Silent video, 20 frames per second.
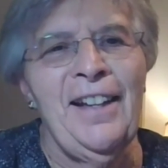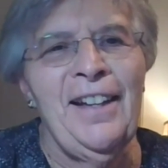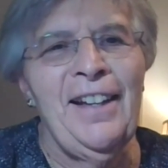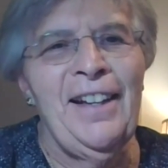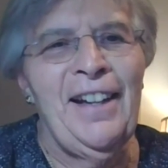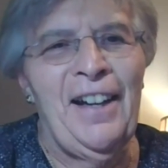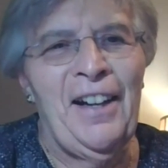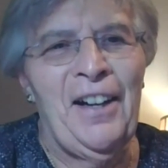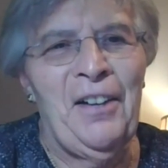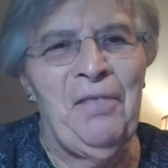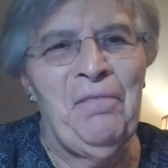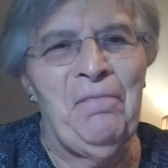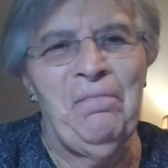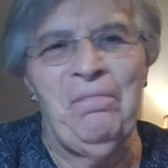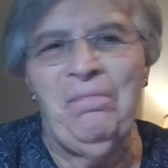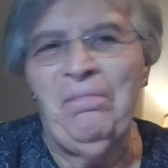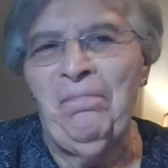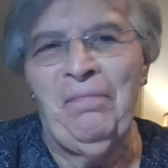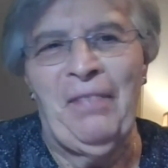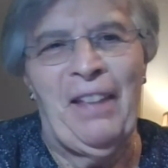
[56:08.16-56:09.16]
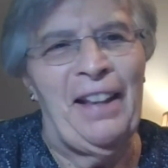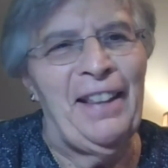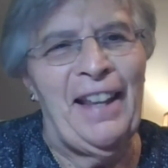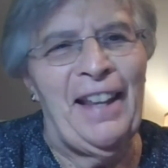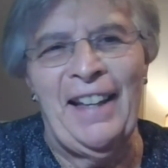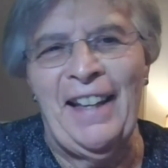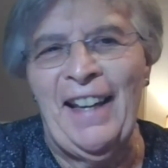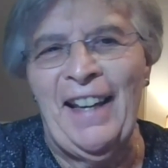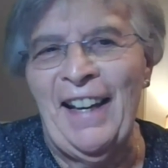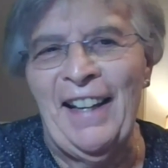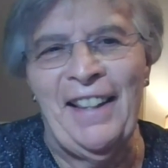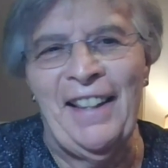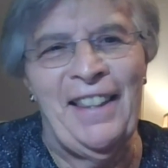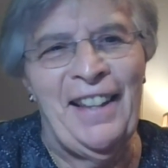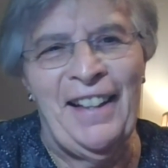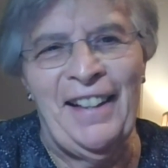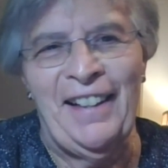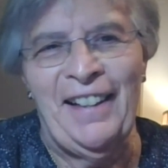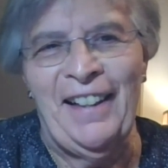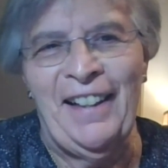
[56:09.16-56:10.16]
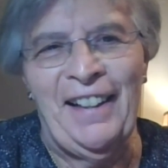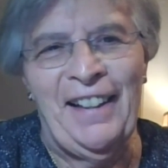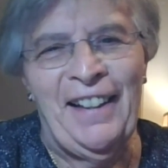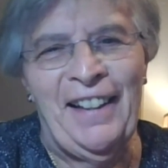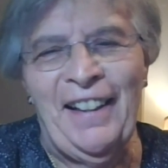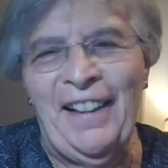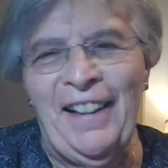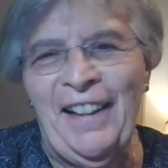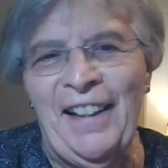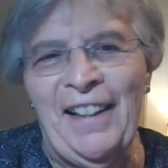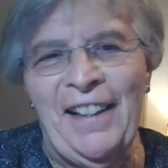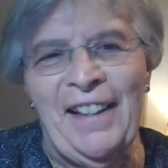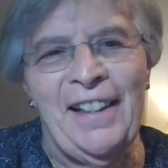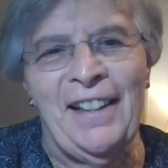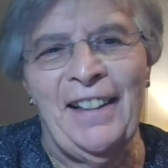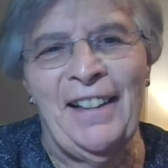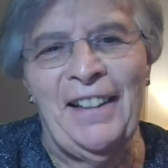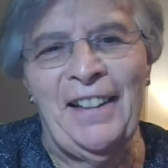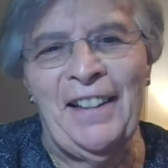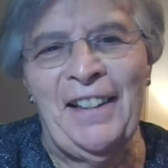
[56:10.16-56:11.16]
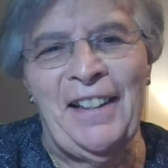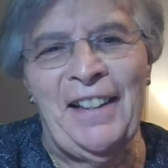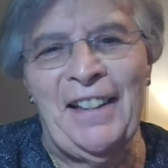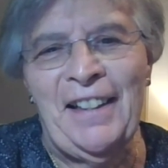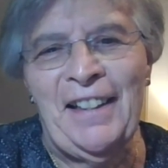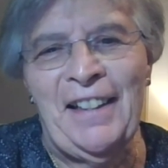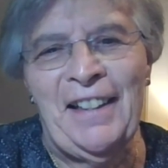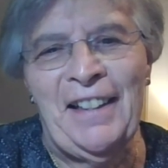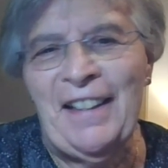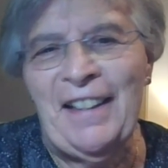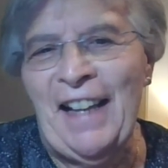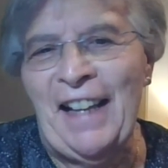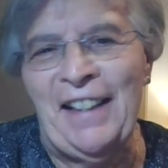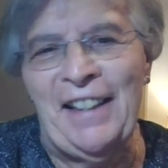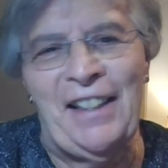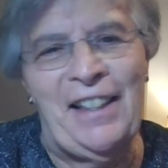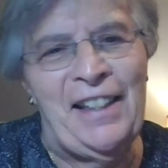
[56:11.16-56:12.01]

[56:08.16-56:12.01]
that they can't think? Uh, that's